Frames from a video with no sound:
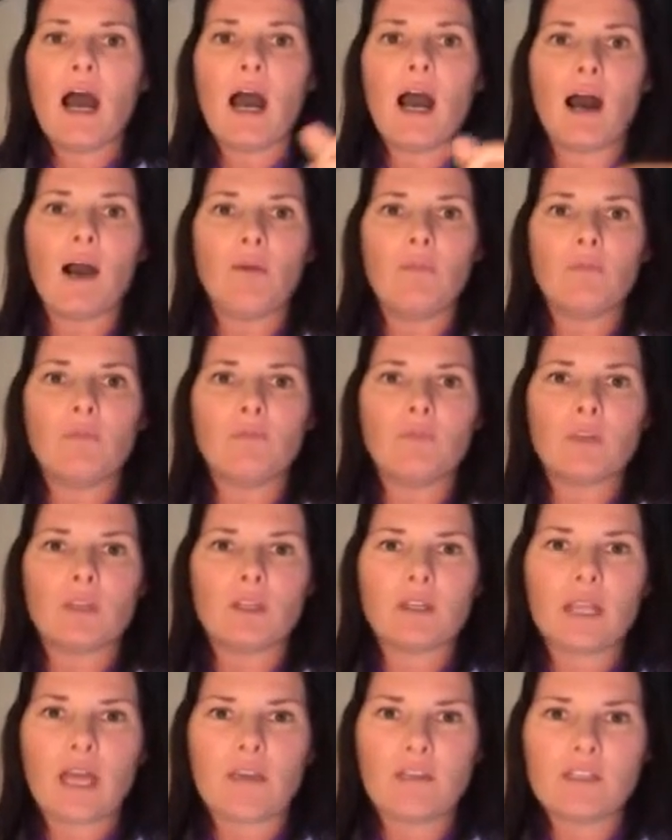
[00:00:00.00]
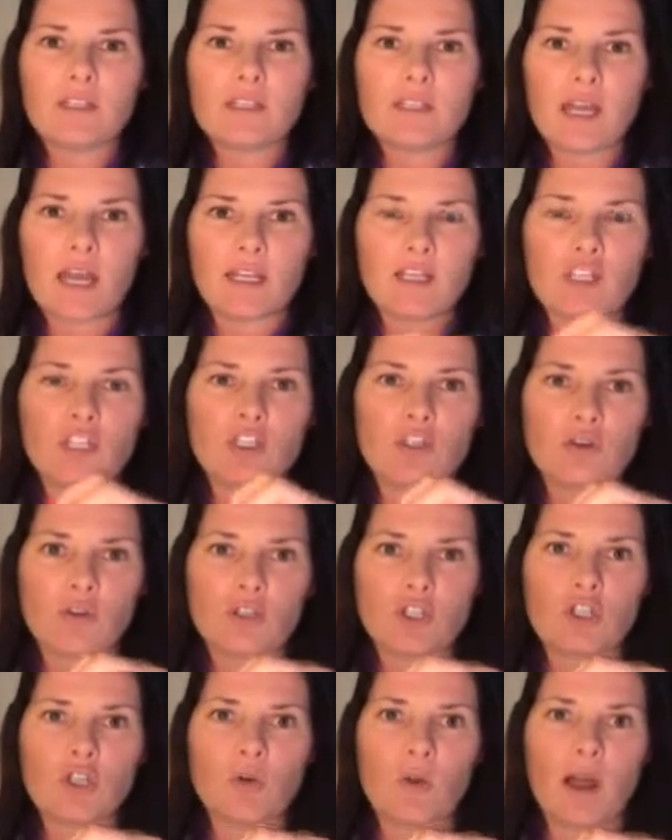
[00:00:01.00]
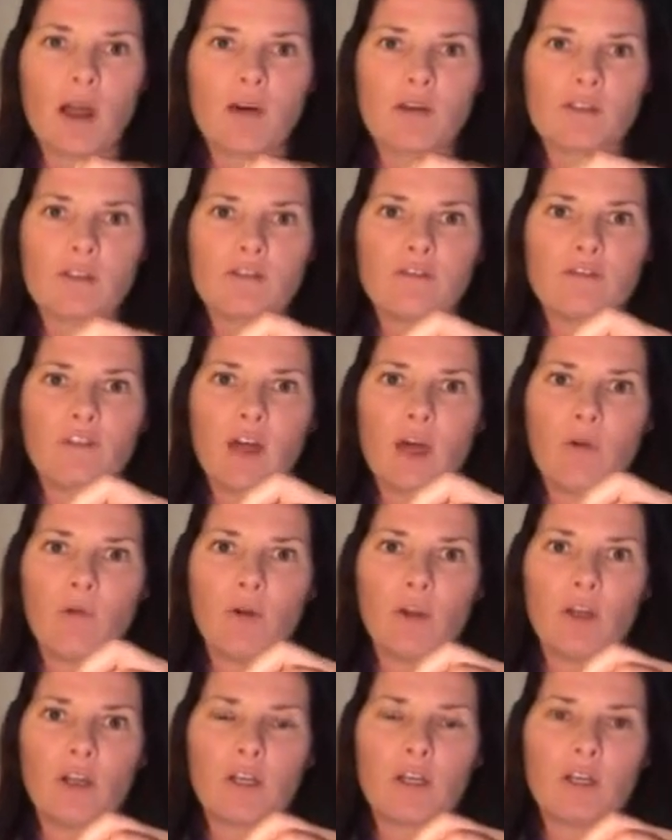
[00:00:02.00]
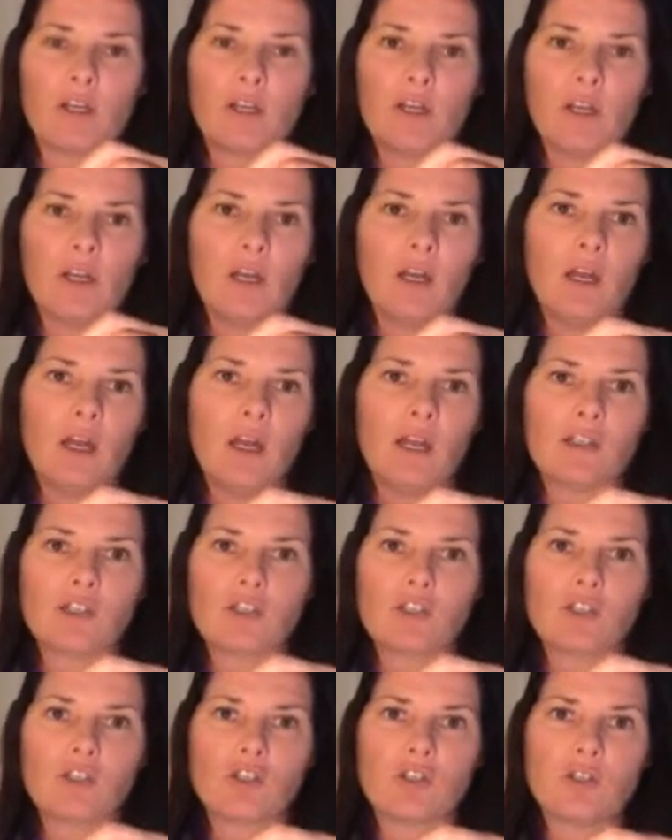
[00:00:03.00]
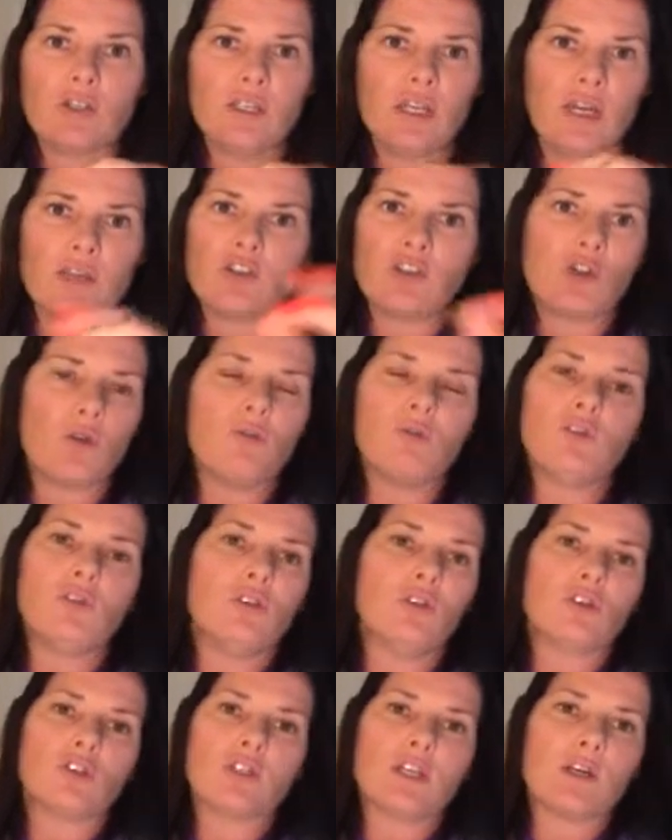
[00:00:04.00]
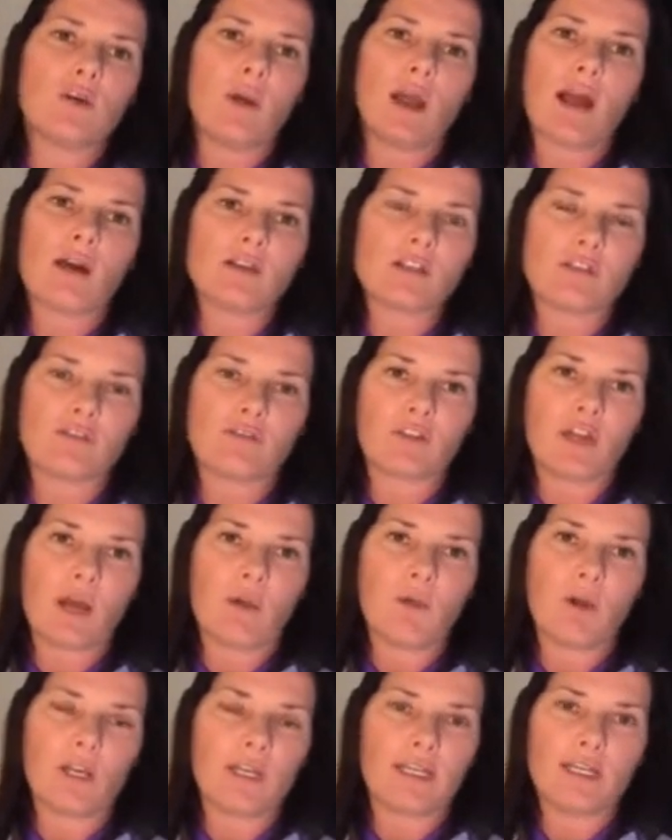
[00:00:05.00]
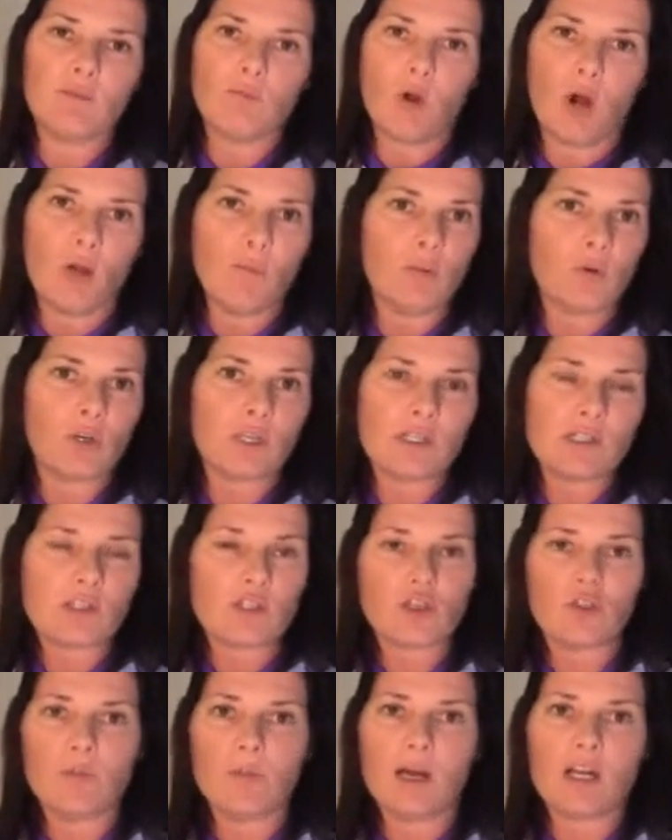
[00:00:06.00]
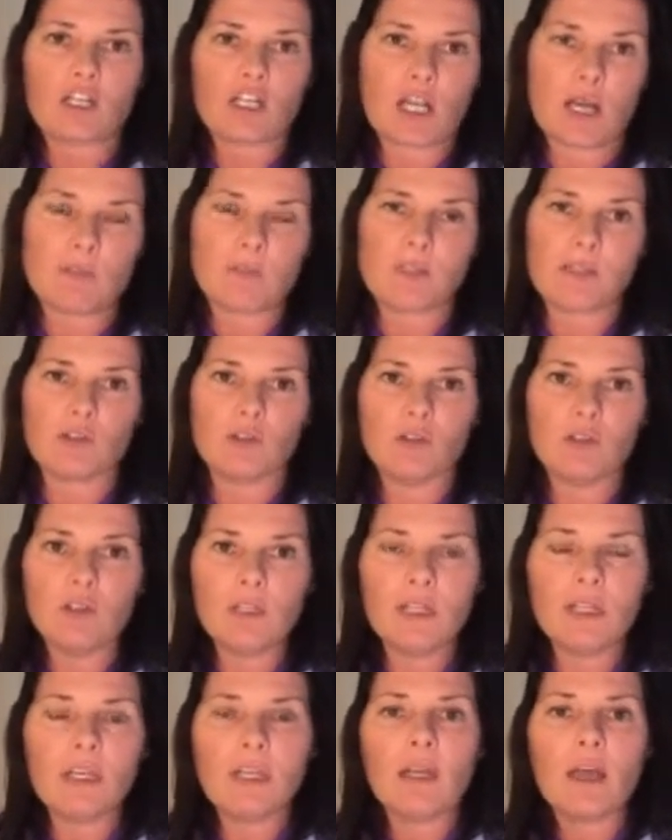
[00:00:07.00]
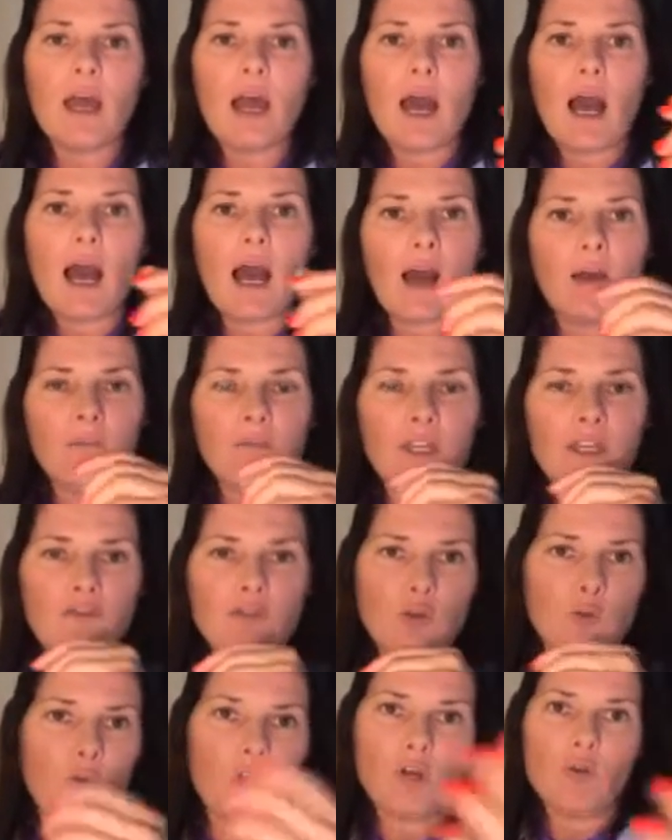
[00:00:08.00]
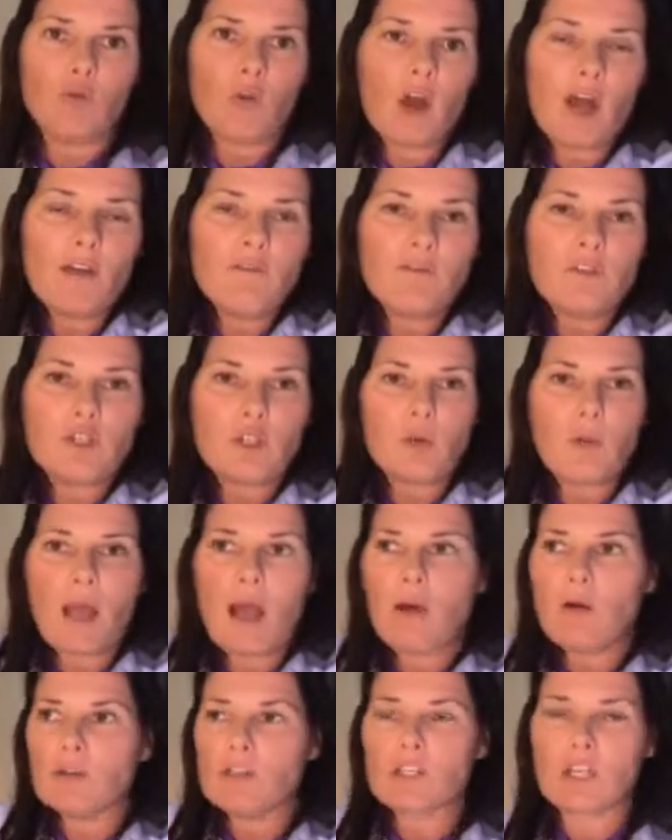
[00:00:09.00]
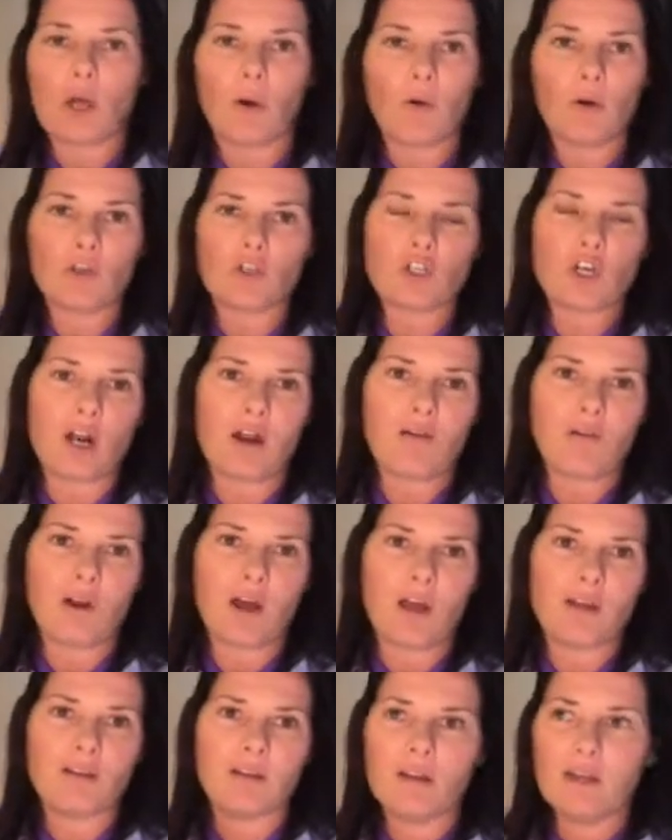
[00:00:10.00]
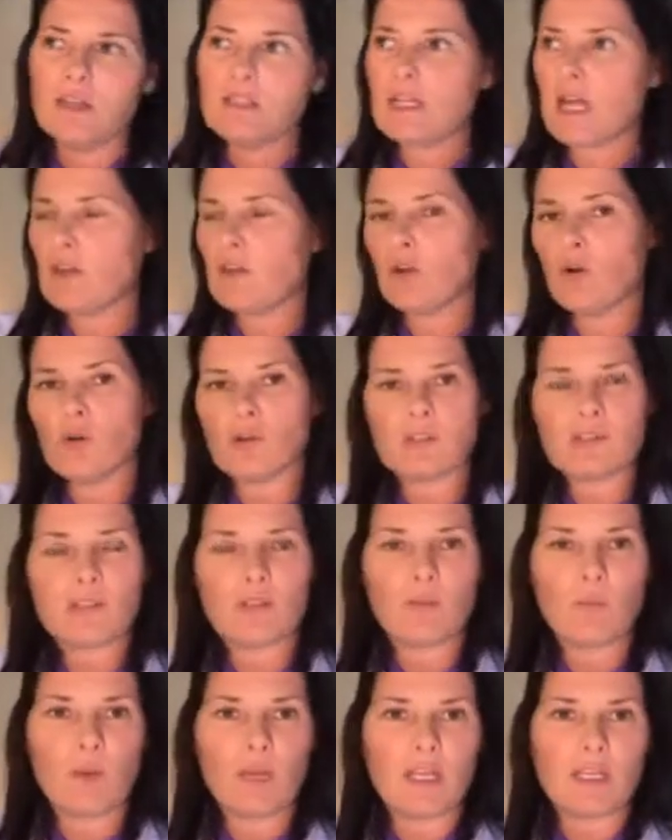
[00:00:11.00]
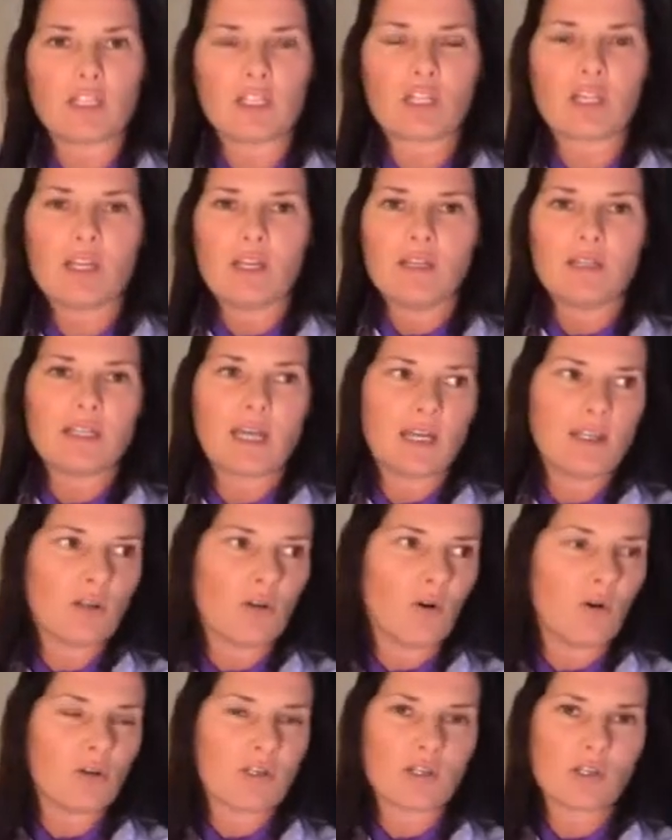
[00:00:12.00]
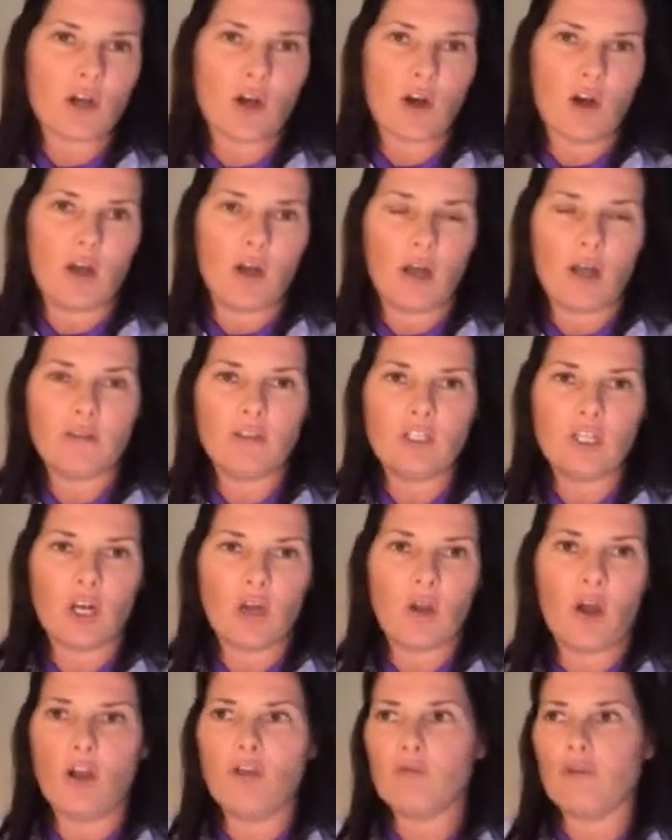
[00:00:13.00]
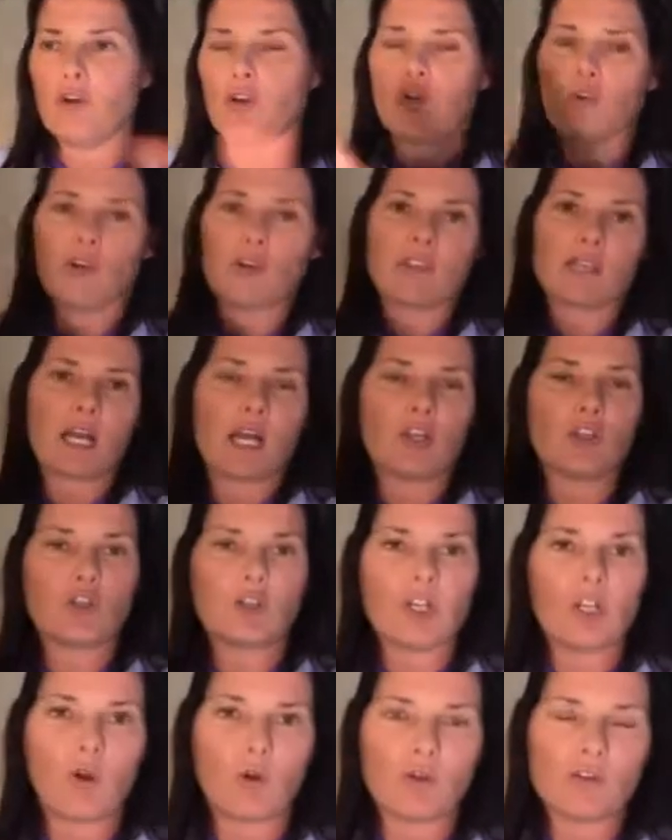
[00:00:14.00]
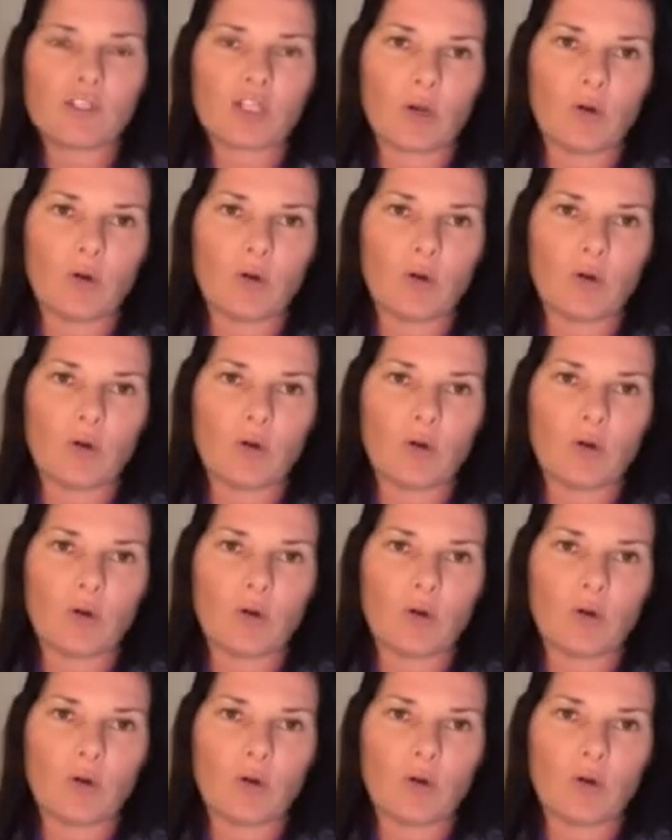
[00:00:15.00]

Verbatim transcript: Um, Kathy's saying she's doing two hours of flat work it's yeah two look two hours of flat work in my book is too much absolutely um, if you want to ride for two hours go on a trail ride take the horse to the beach take the horse, uh, uh, you know, over a cross country course.